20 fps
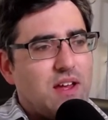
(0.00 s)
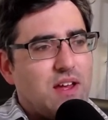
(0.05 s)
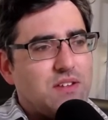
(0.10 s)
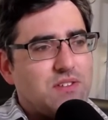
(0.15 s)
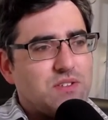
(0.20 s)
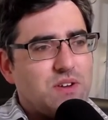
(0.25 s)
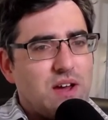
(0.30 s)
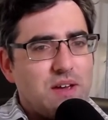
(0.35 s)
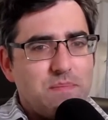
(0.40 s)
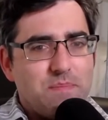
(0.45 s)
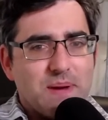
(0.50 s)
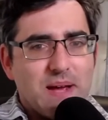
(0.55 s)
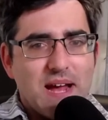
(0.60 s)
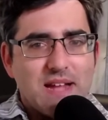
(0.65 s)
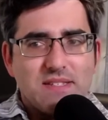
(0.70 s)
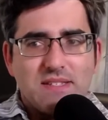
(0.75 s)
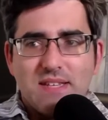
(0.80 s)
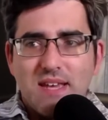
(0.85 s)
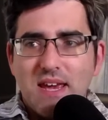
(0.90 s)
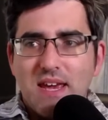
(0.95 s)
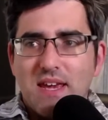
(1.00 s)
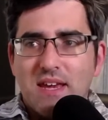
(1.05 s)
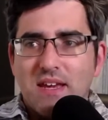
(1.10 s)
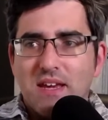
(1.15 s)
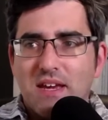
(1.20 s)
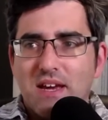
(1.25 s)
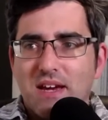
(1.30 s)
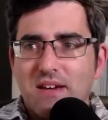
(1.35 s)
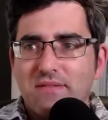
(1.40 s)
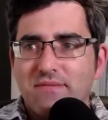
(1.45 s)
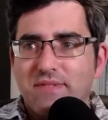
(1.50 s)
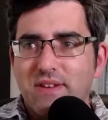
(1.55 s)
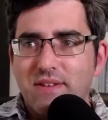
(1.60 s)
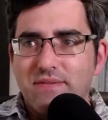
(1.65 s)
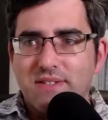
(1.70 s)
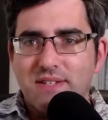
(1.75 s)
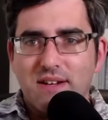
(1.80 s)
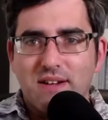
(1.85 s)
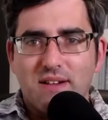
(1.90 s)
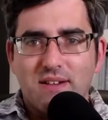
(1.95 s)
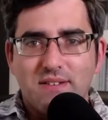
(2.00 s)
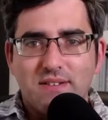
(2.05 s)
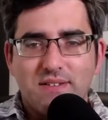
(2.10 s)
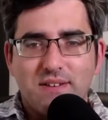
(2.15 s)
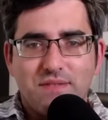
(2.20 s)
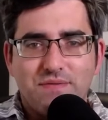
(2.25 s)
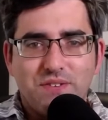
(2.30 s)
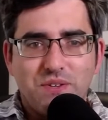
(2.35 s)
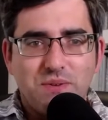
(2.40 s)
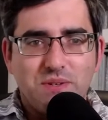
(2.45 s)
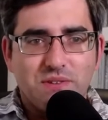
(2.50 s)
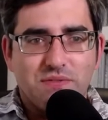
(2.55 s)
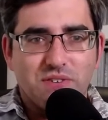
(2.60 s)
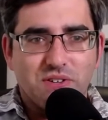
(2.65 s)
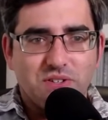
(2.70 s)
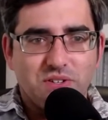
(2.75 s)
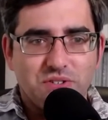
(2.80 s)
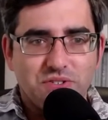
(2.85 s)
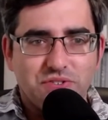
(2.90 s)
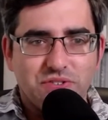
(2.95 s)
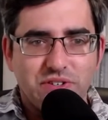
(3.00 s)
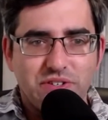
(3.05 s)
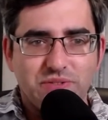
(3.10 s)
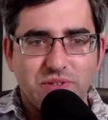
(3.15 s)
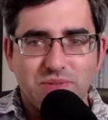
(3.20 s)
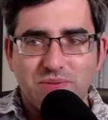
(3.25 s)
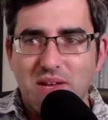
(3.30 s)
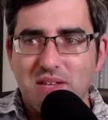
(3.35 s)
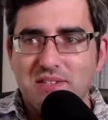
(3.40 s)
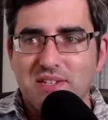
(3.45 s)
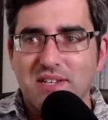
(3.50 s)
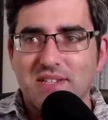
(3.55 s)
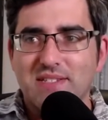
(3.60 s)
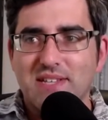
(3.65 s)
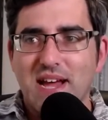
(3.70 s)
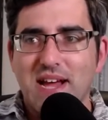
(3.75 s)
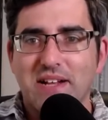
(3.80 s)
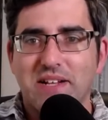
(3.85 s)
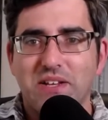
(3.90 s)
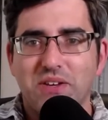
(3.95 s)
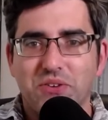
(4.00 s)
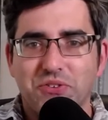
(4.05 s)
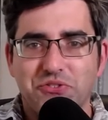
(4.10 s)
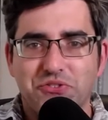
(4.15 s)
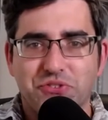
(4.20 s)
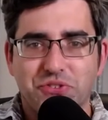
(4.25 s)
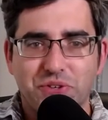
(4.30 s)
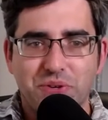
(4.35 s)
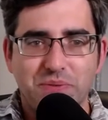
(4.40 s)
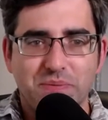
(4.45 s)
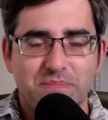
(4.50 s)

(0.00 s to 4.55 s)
so I began saying I've lived in a, a few different countries, which wasn't exactly untrue,